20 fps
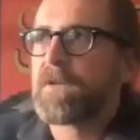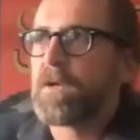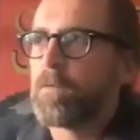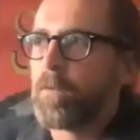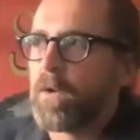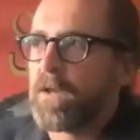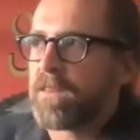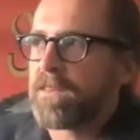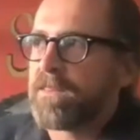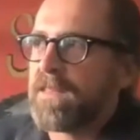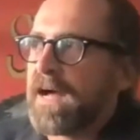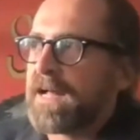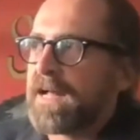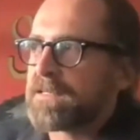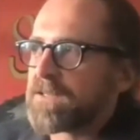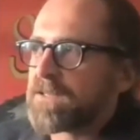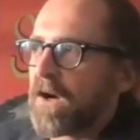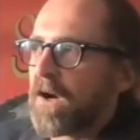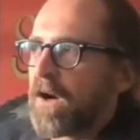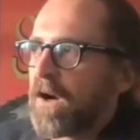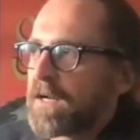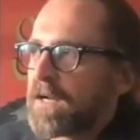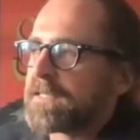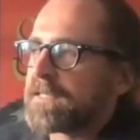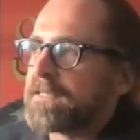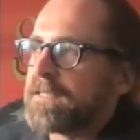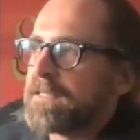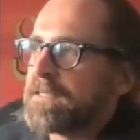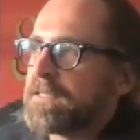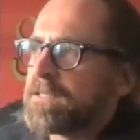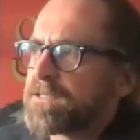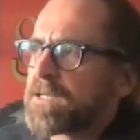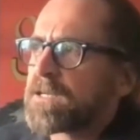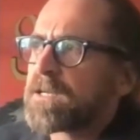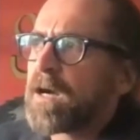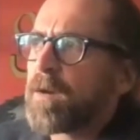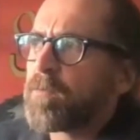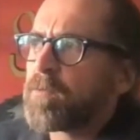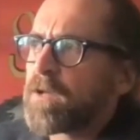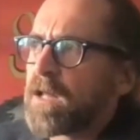with that talk. And there's a
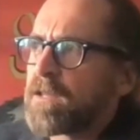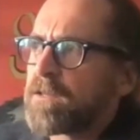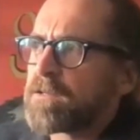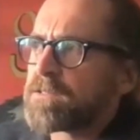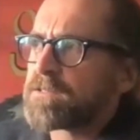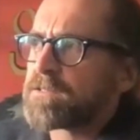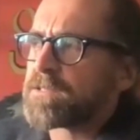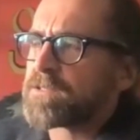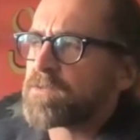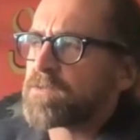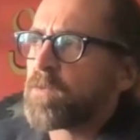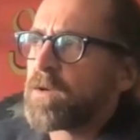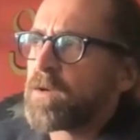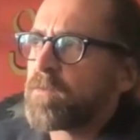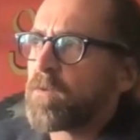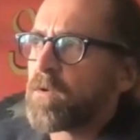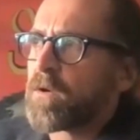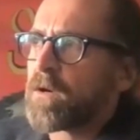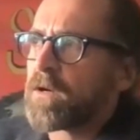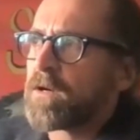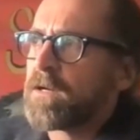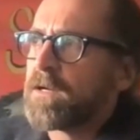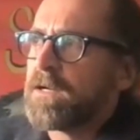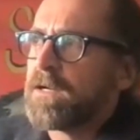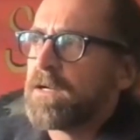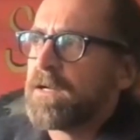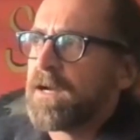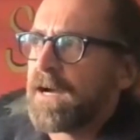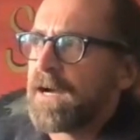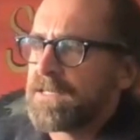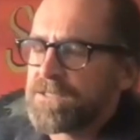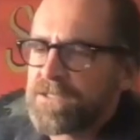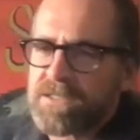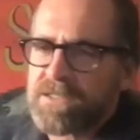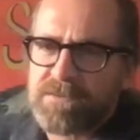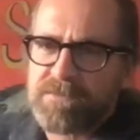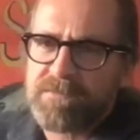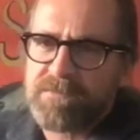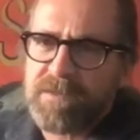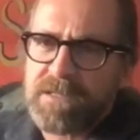couple others. There's one more. I
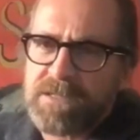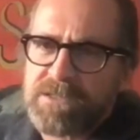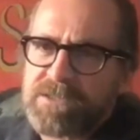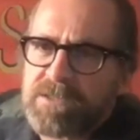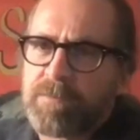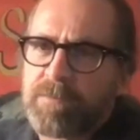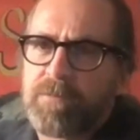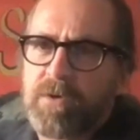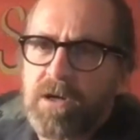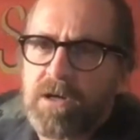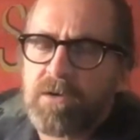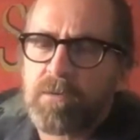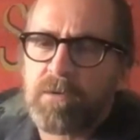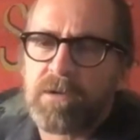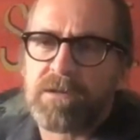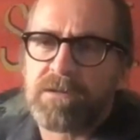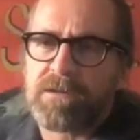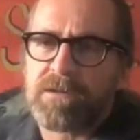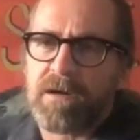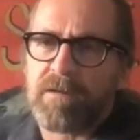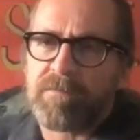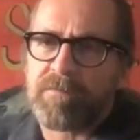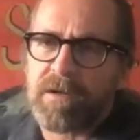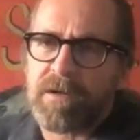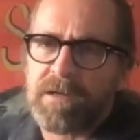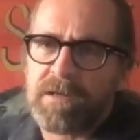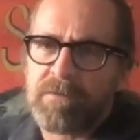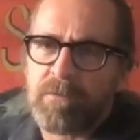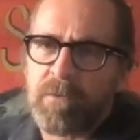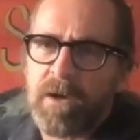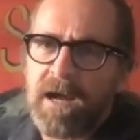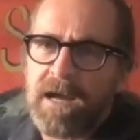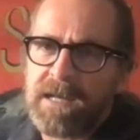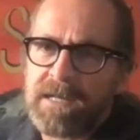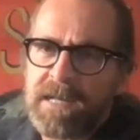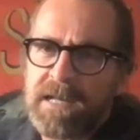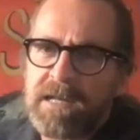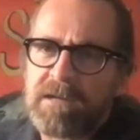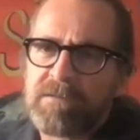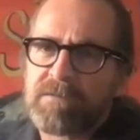just finished a book with a friend,
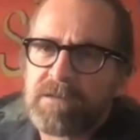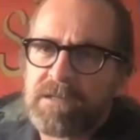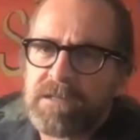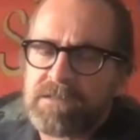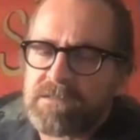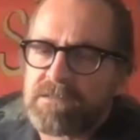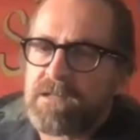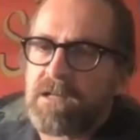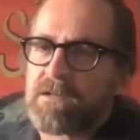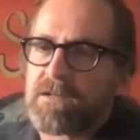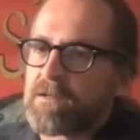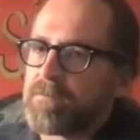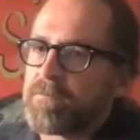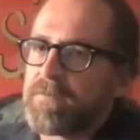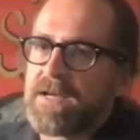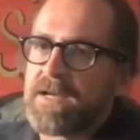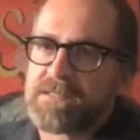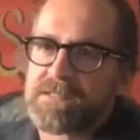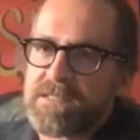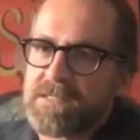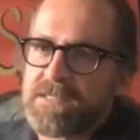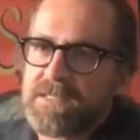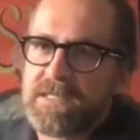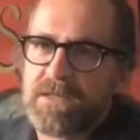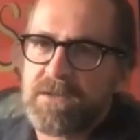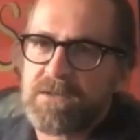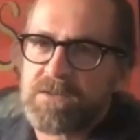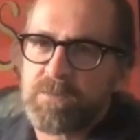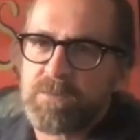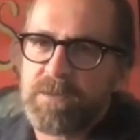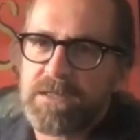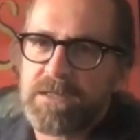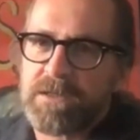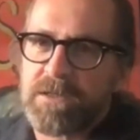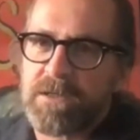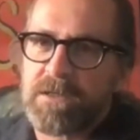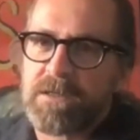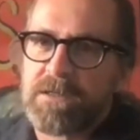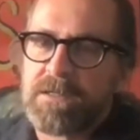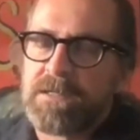Ryan Avery, is another amazing keynote
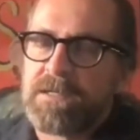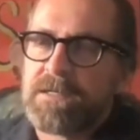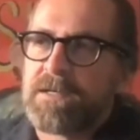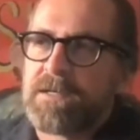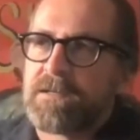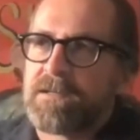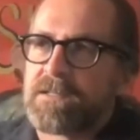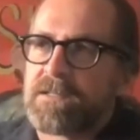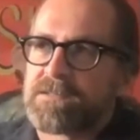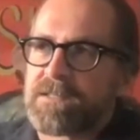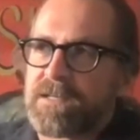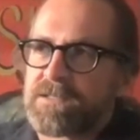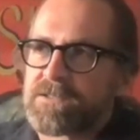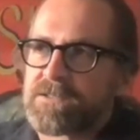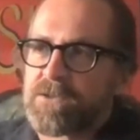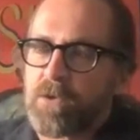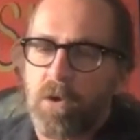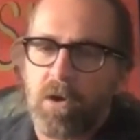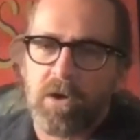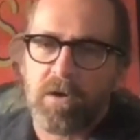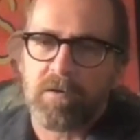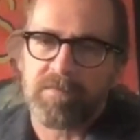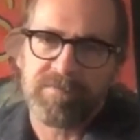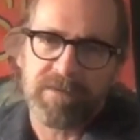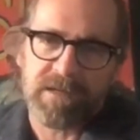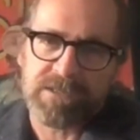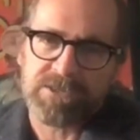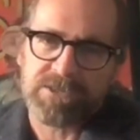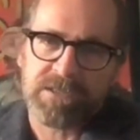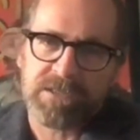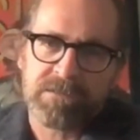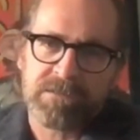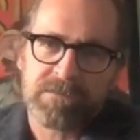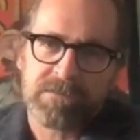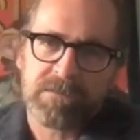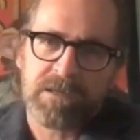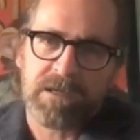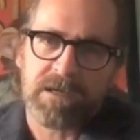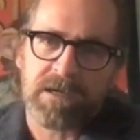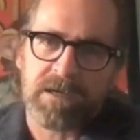speaker. That's a historical fiction
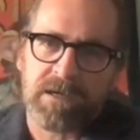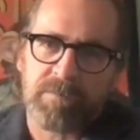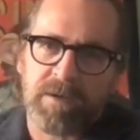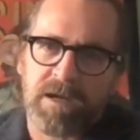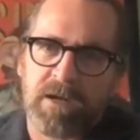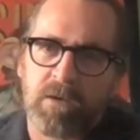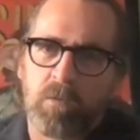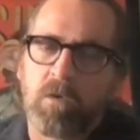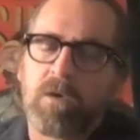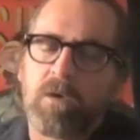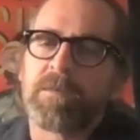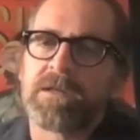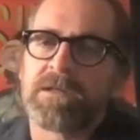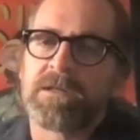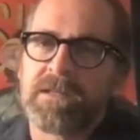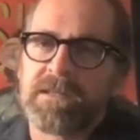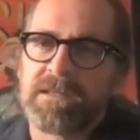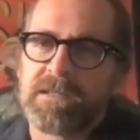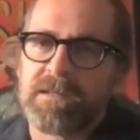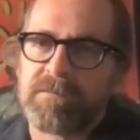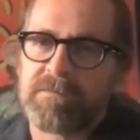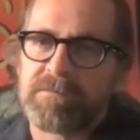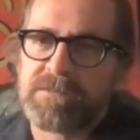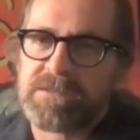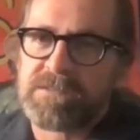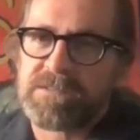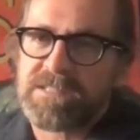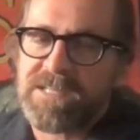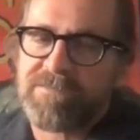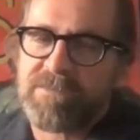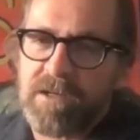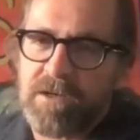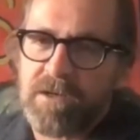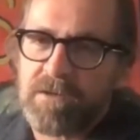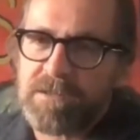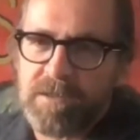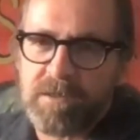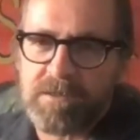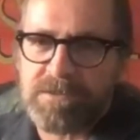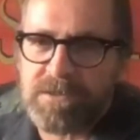about a woman that lived
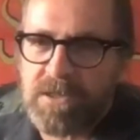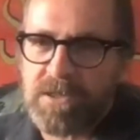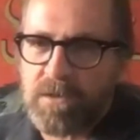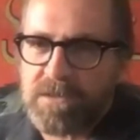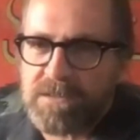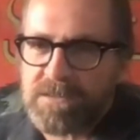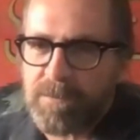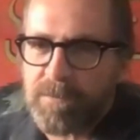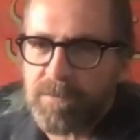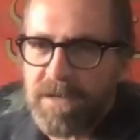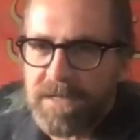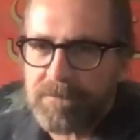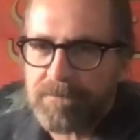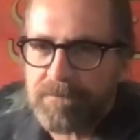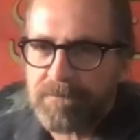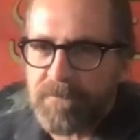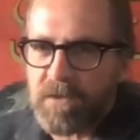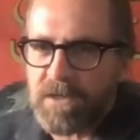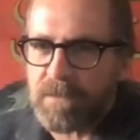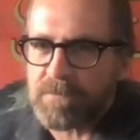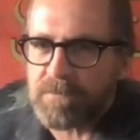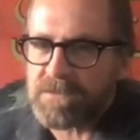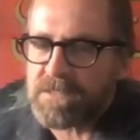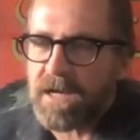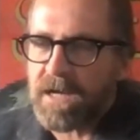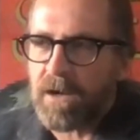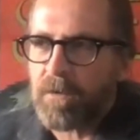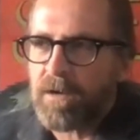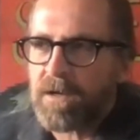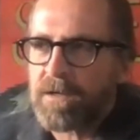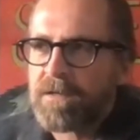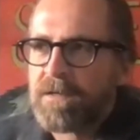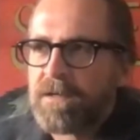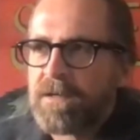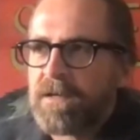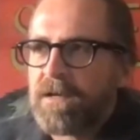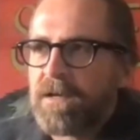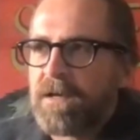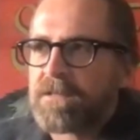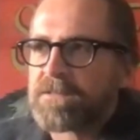700 years ago in Tibet. Her name is Dawa.
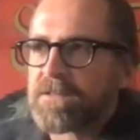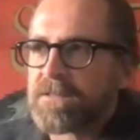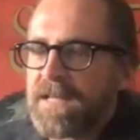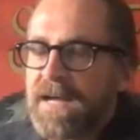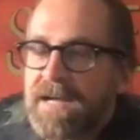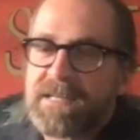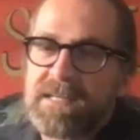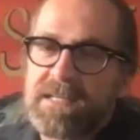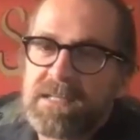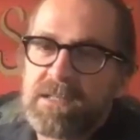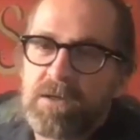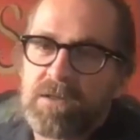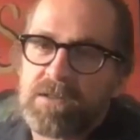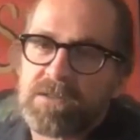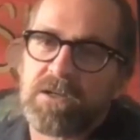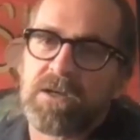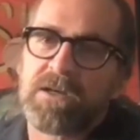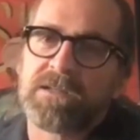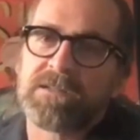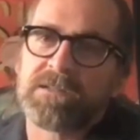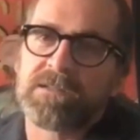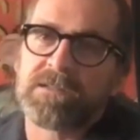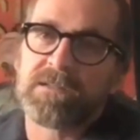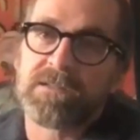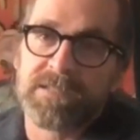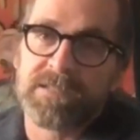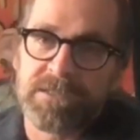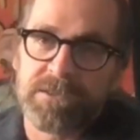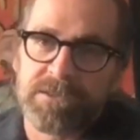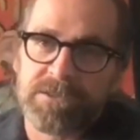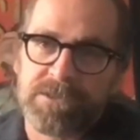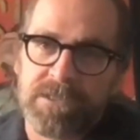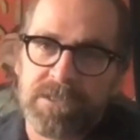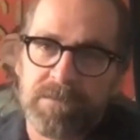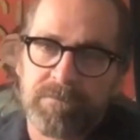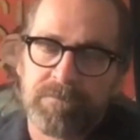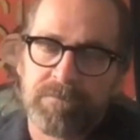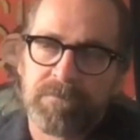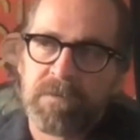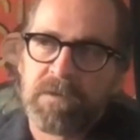So that keynote is on
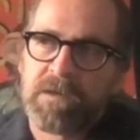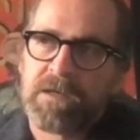leadership.